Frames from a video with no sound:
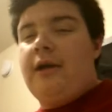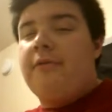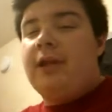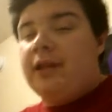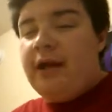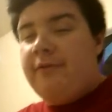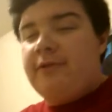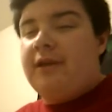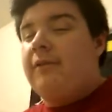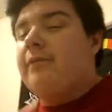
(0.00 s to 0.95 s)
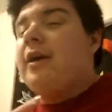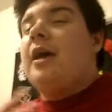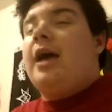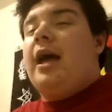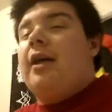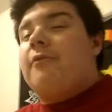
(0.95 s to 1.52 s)
really love them
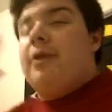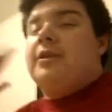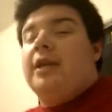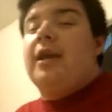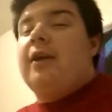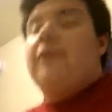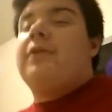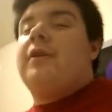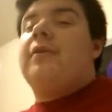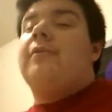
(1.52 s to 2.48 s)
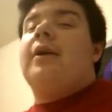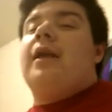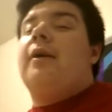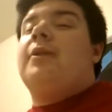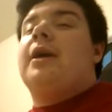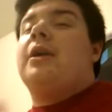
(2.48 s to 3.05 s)
and I want to take care of them. And
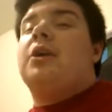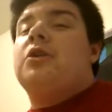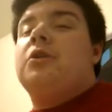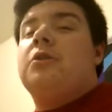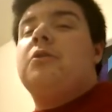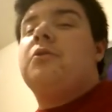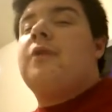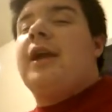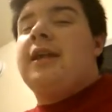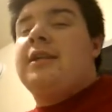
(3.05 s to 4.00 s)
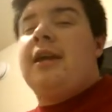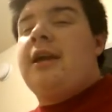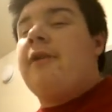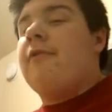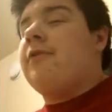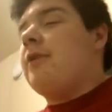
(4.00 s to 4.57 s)
I'm like, you can't take
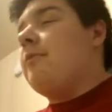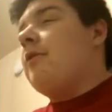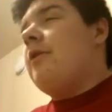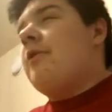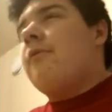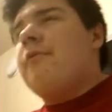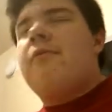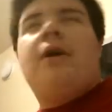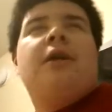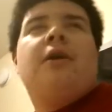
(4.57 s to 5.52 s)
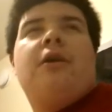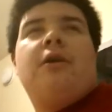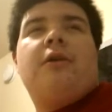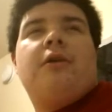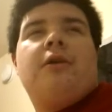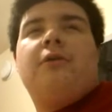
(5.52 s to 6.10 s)
care of them when
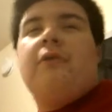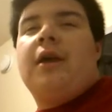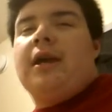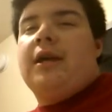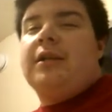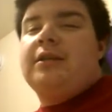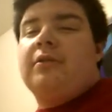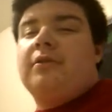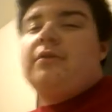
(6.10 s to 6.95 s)
you can't